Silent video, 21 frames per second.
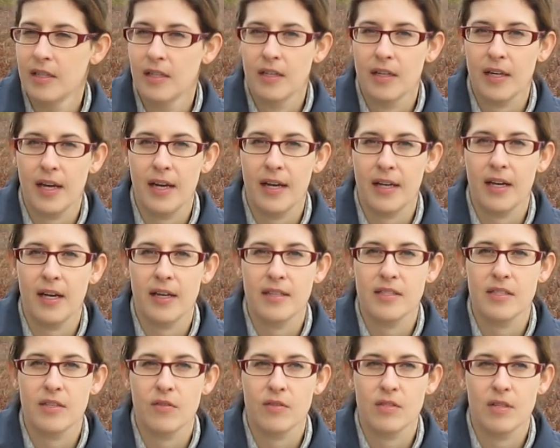kind of
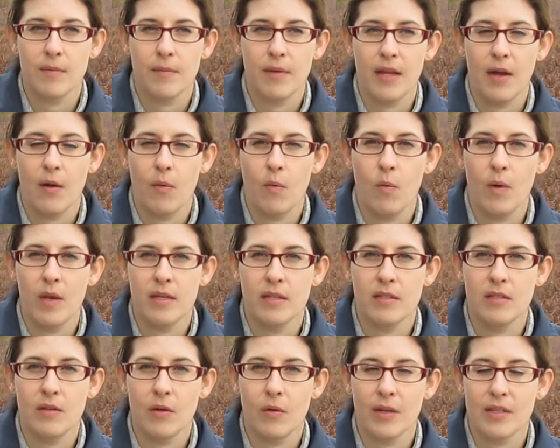cuts out some of that
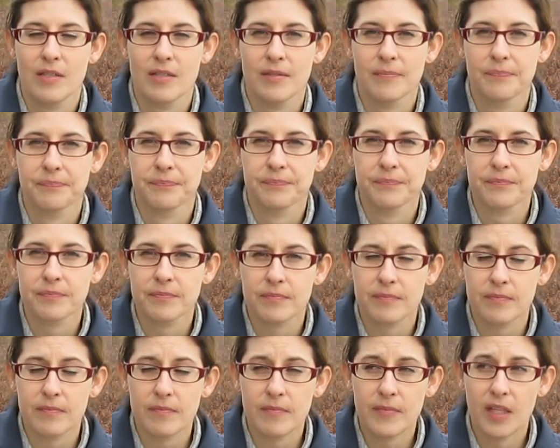wind noise.
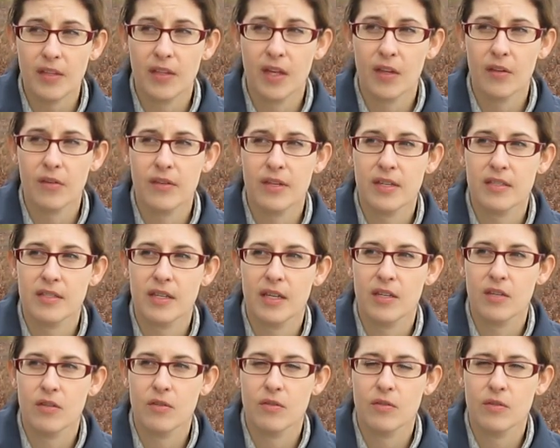The other things I
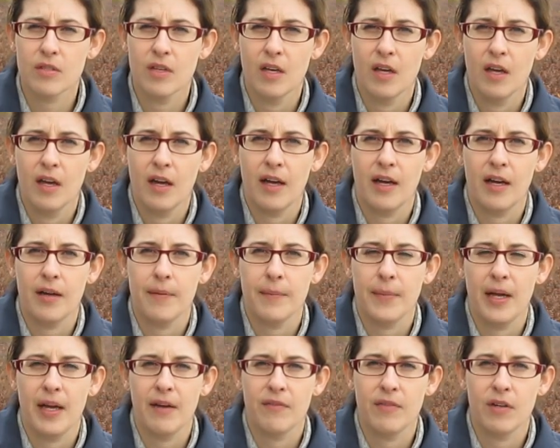use,
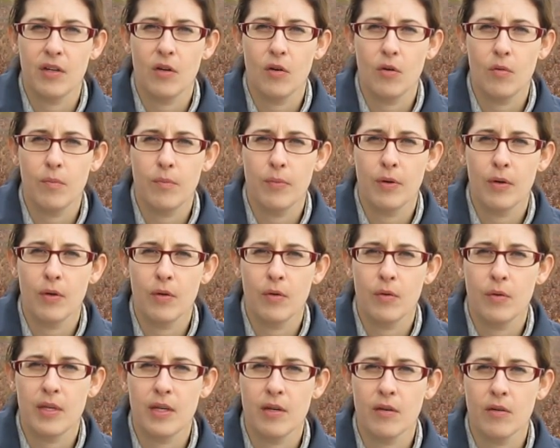um, I have a
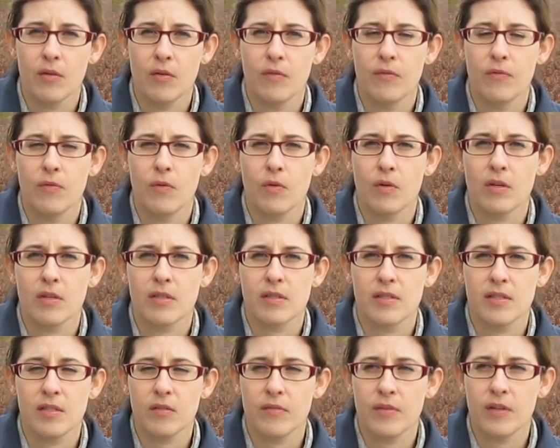GoPro Hero four
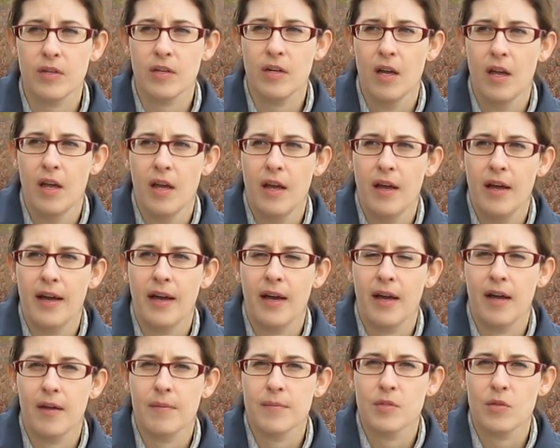Silver.
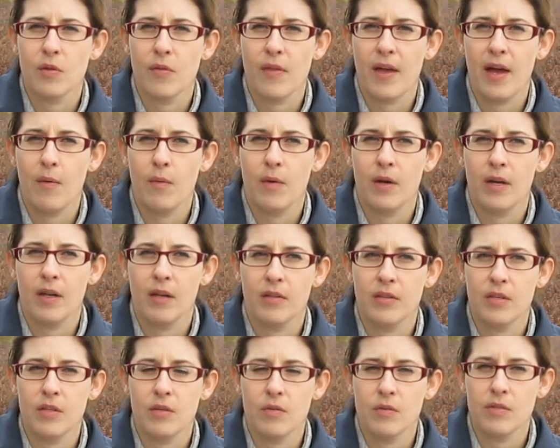Um, so that one
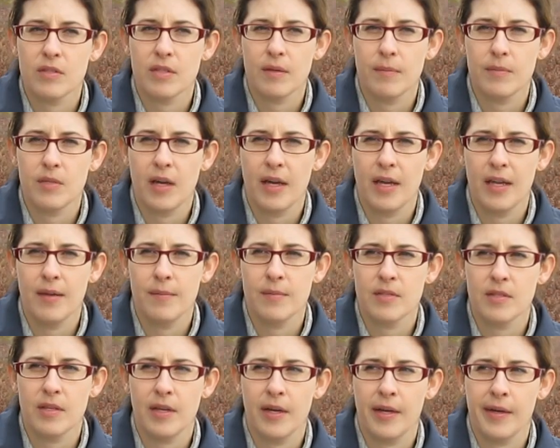I'll use
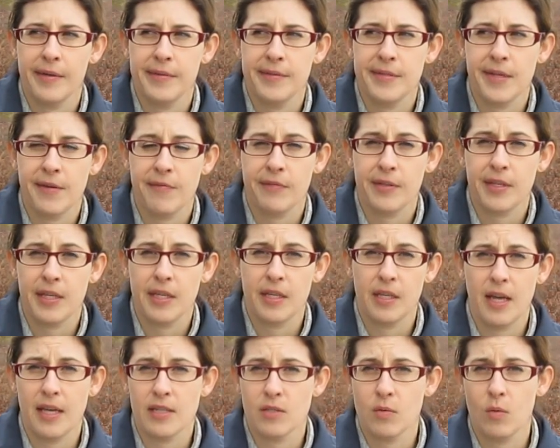sometimes. Uh,
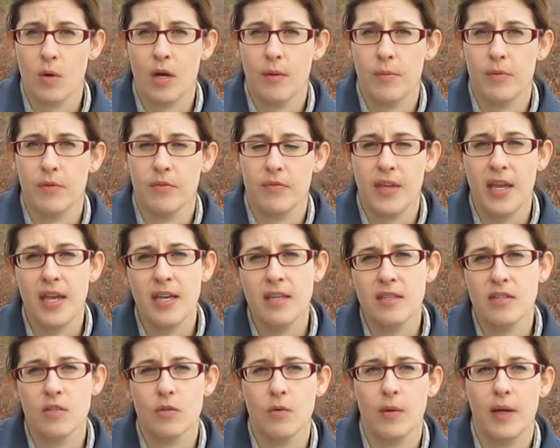definitely has a waterproof
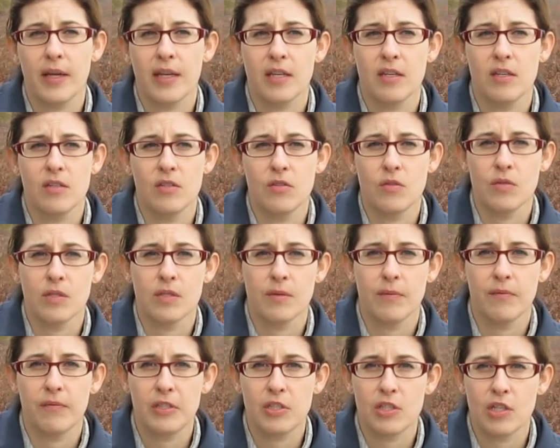case, so I can do
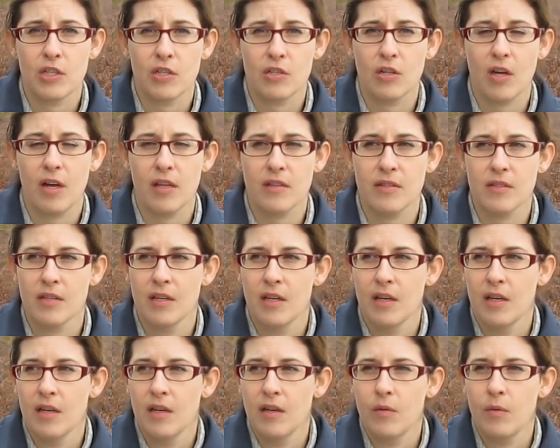some fishing shots
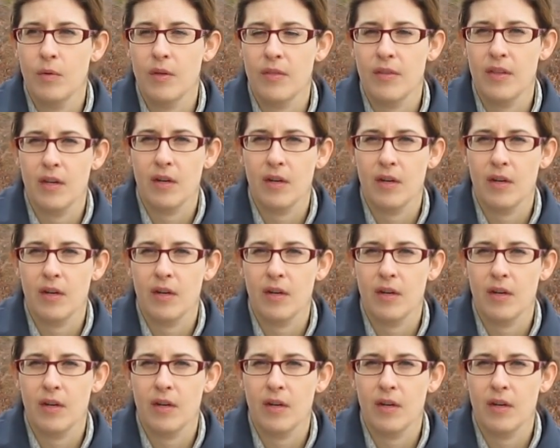with it